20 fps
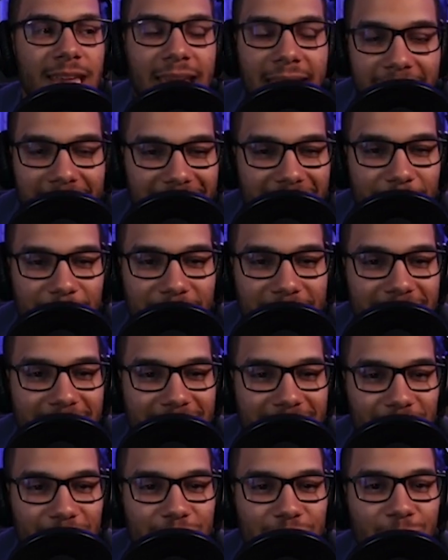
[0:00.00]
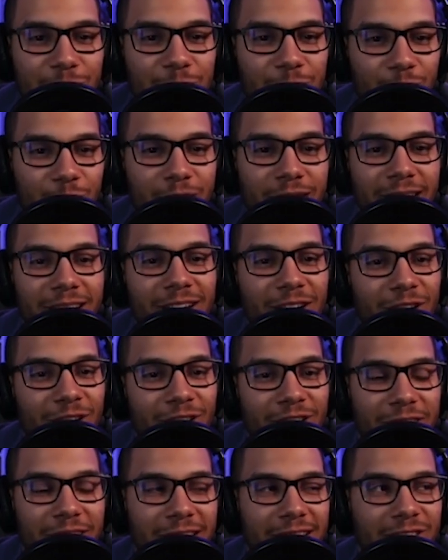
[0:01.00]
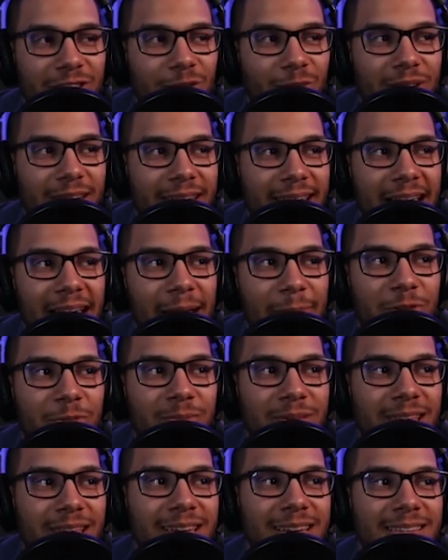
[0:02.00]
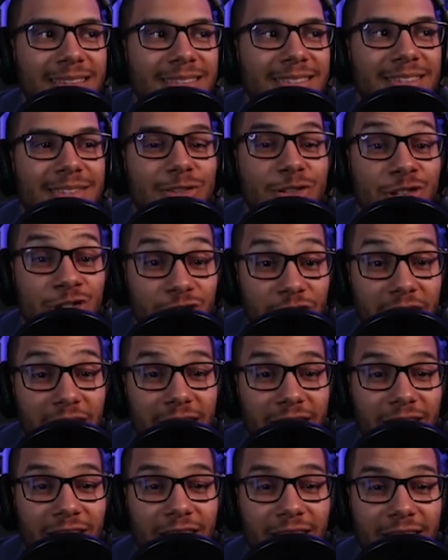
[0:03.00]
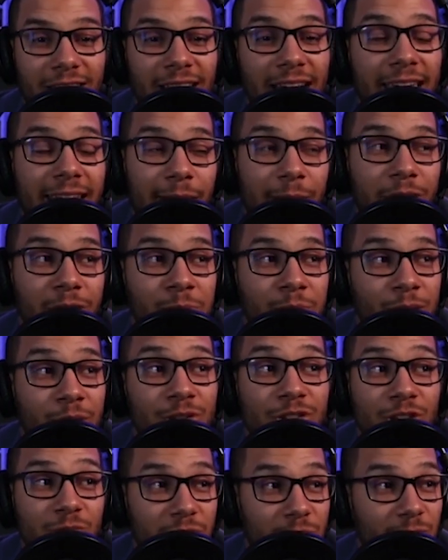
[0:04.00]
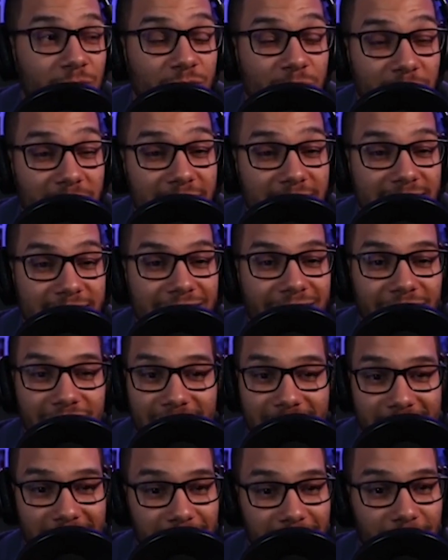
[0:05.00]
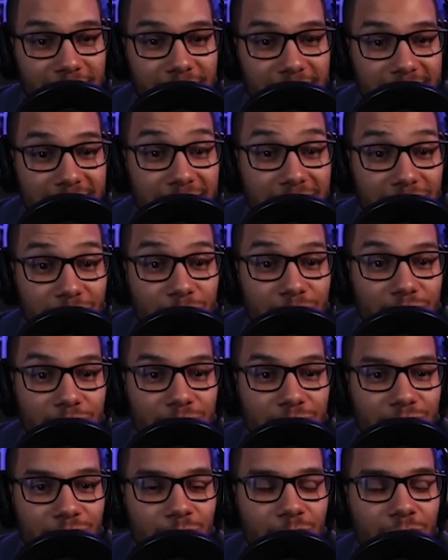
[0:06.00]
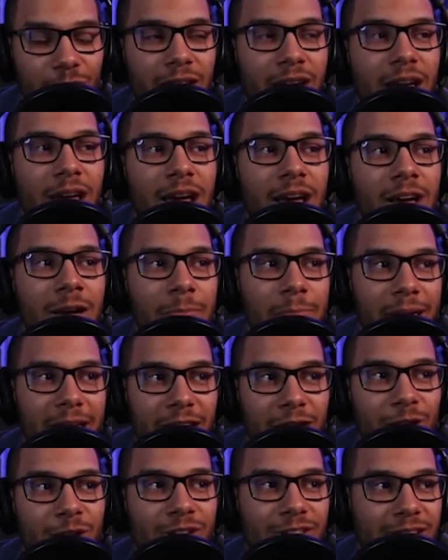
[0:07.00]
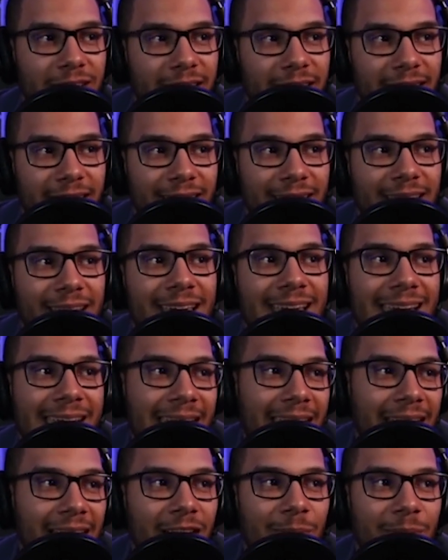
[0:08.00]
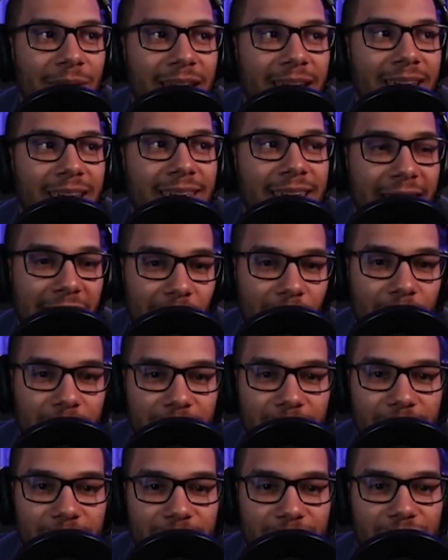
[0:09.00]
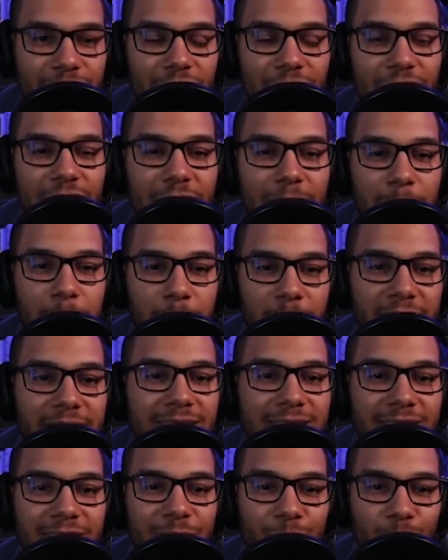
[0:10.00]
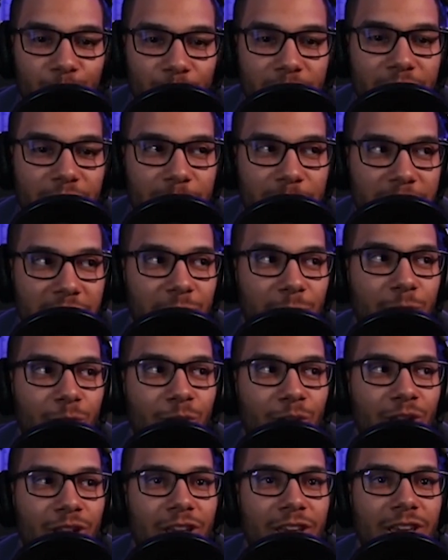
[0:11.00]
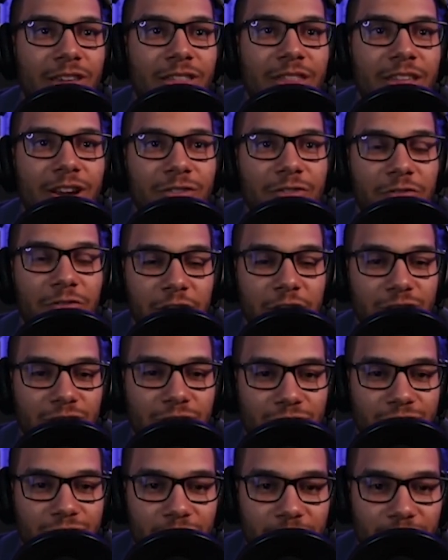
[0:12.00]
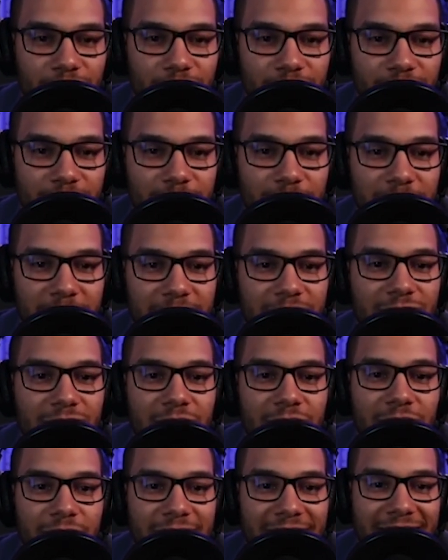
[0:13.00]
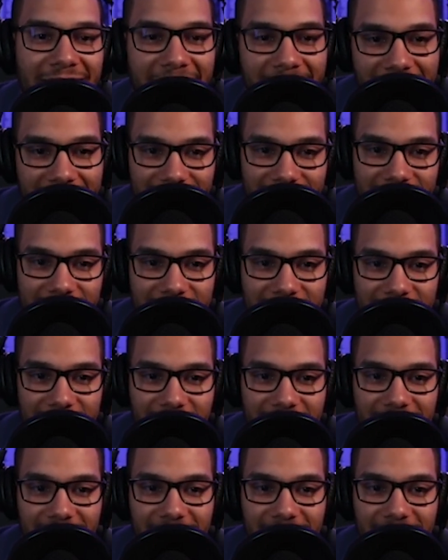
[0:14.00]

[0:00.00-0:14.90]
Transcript: anime is also a really hard thing to adapt because, shocker, and I'm gonna blow some people's minds here because I learned this in a YouTube short. Apparently, anime characters are not based on real people. Their facial structure is based off of cats.